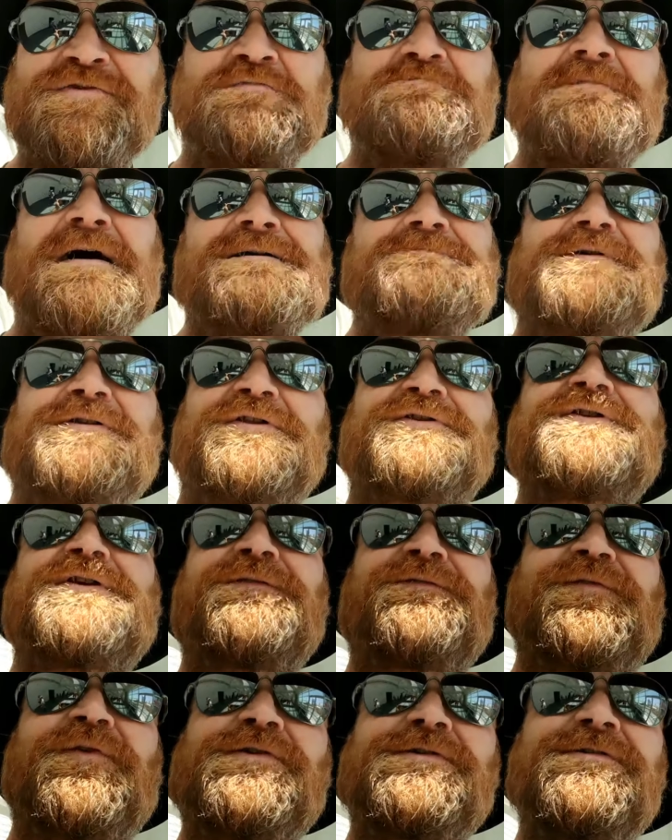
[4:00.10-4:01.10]
you might be looking
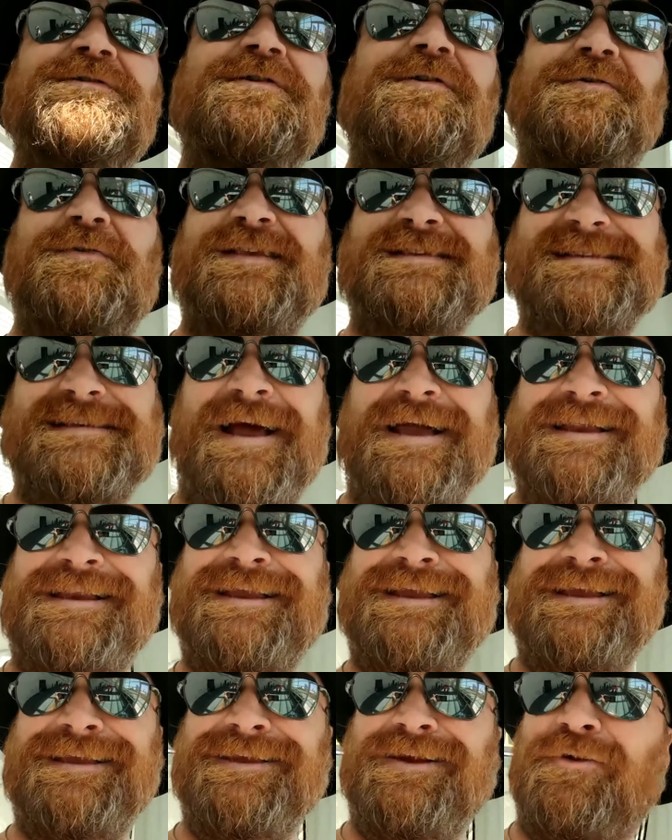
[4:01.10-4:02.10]
for, or the
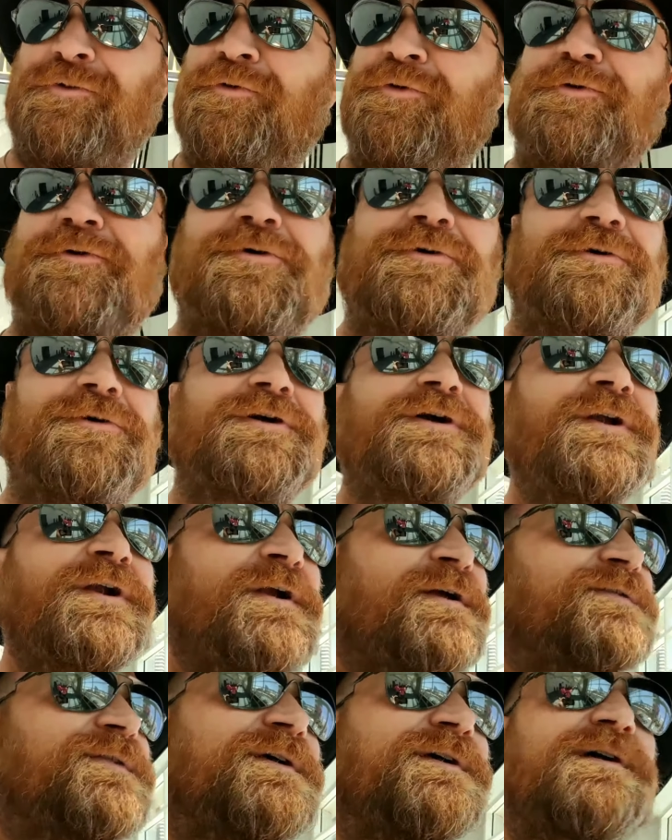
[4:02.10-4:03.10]
signing, or
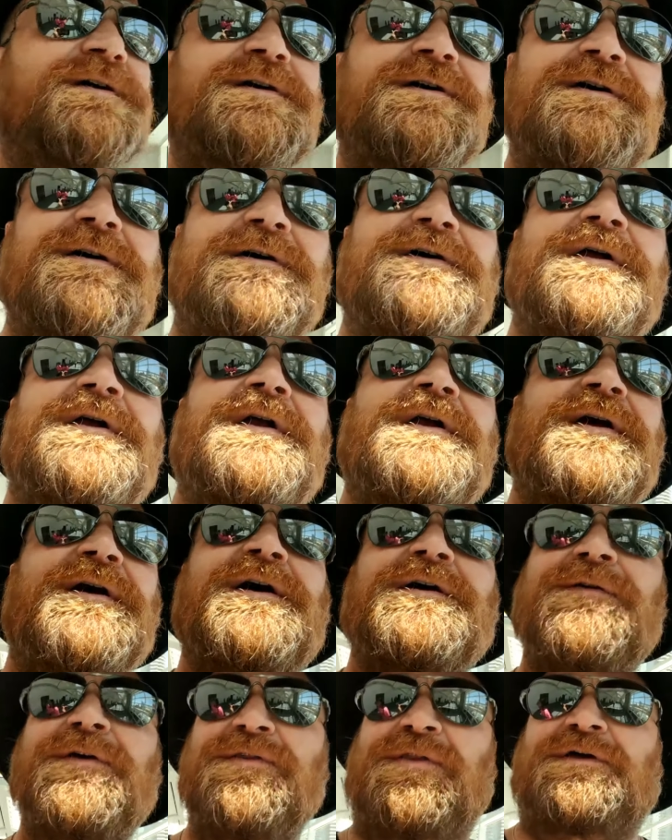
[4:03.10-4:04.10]
the
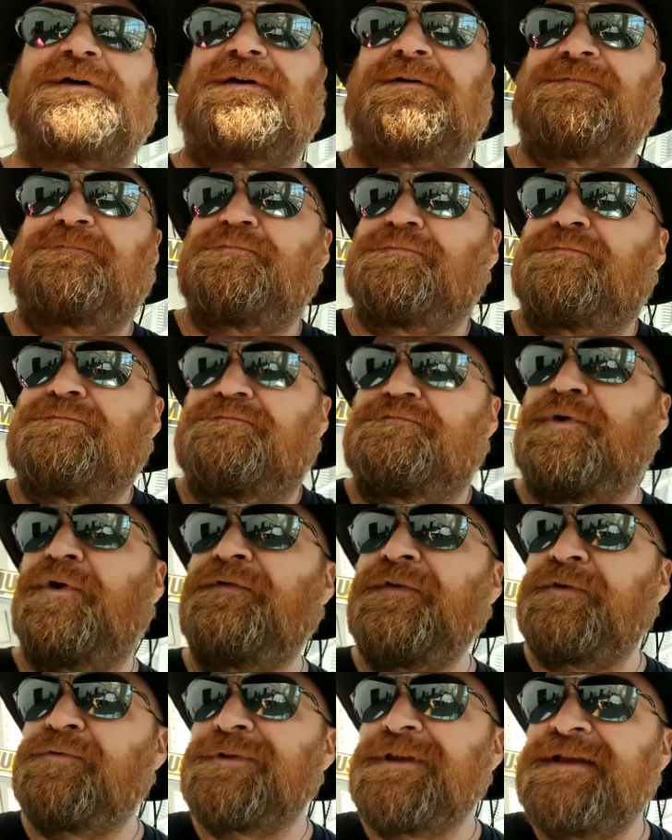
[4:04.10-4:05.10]
the
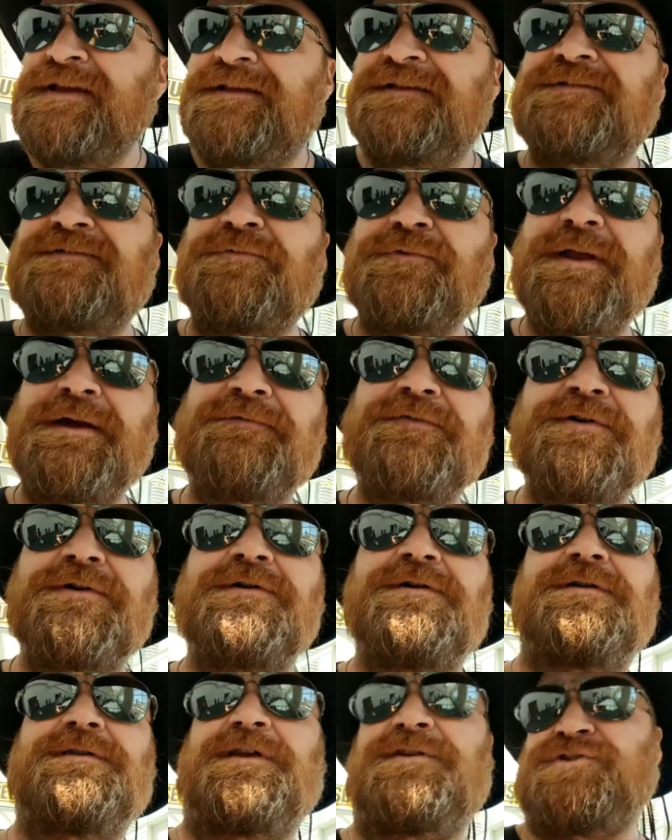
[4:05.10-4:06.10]
movie release or
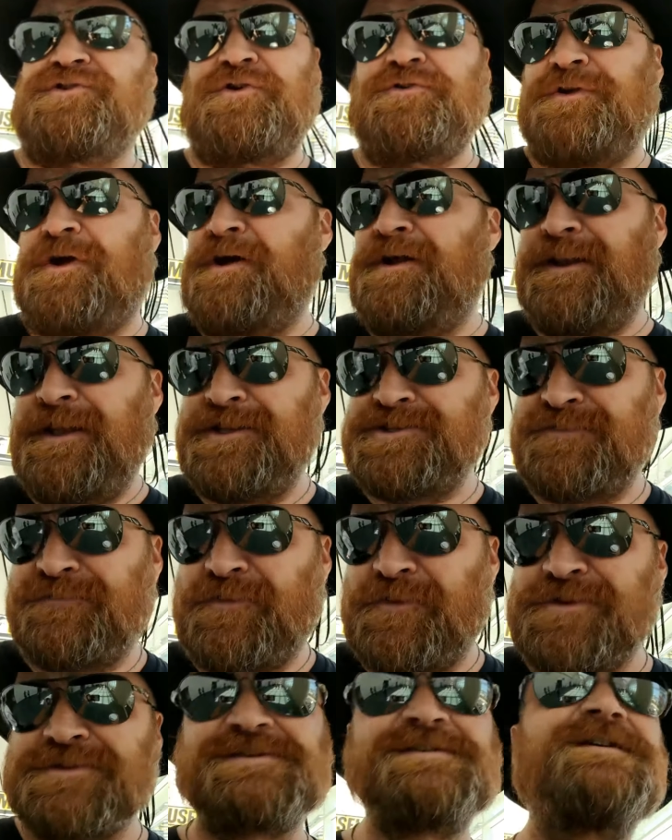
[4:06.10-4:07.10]
whatever, unless you're going to Hall H, of
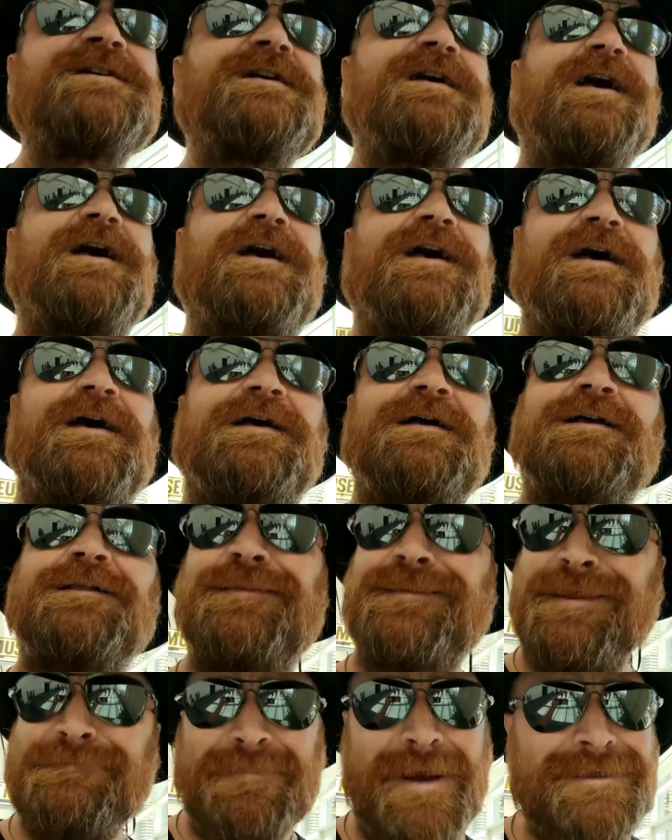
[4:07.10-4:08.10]
course, uh,
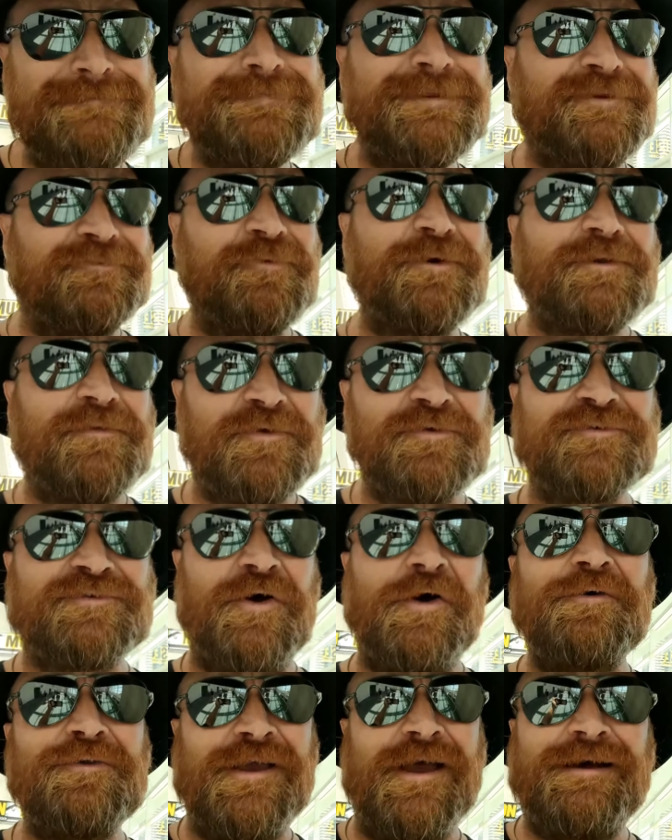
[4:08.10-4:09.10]
they might be in one of those
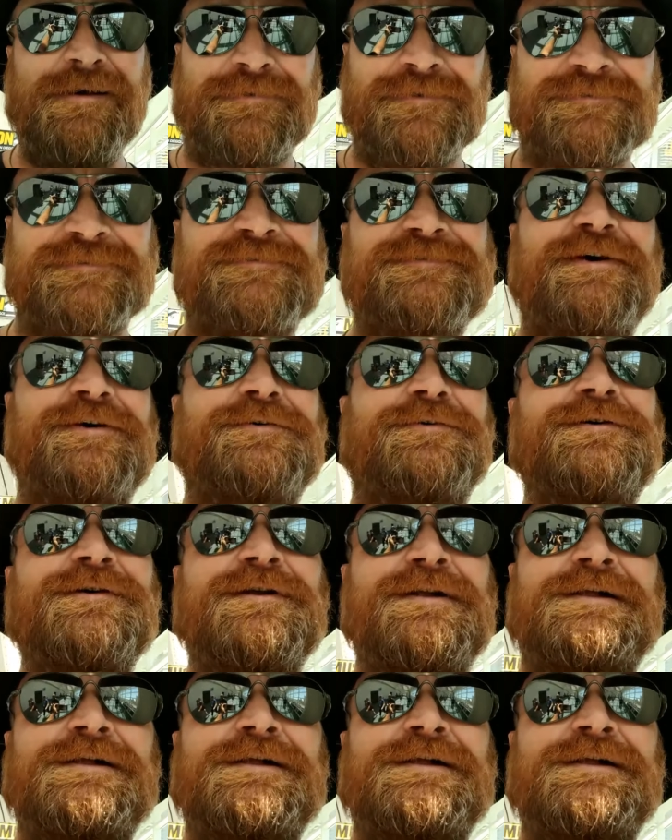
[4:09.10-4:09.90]
hotels. So